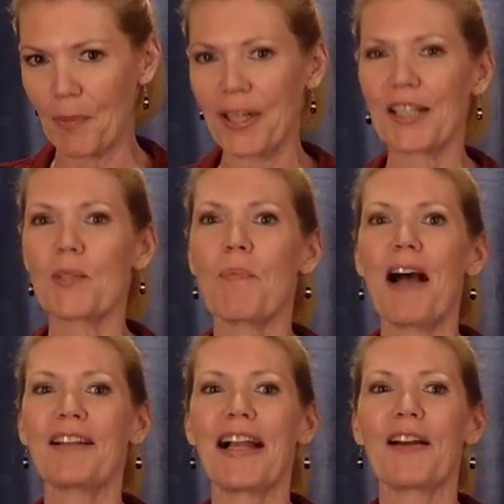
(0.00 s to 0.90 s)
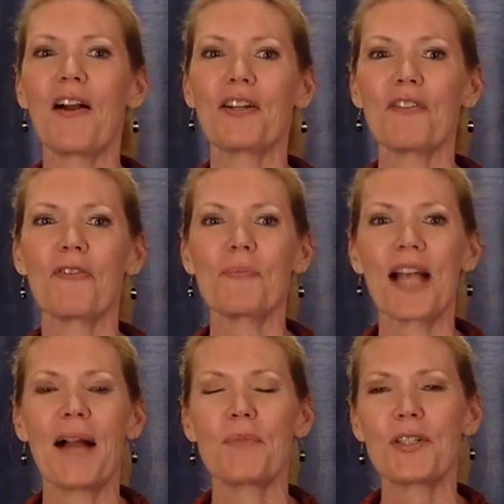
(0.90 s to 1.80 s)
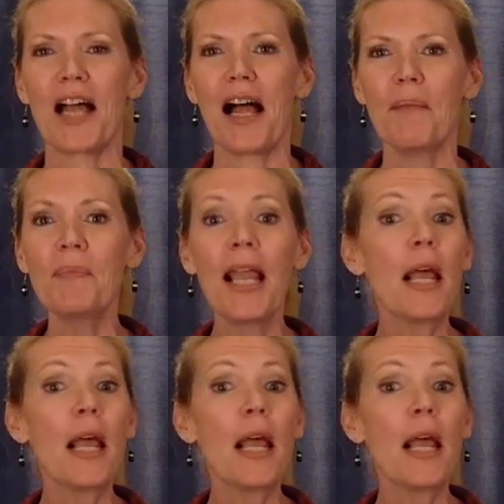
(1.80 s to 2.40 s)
putting a spotlight on her from time to time.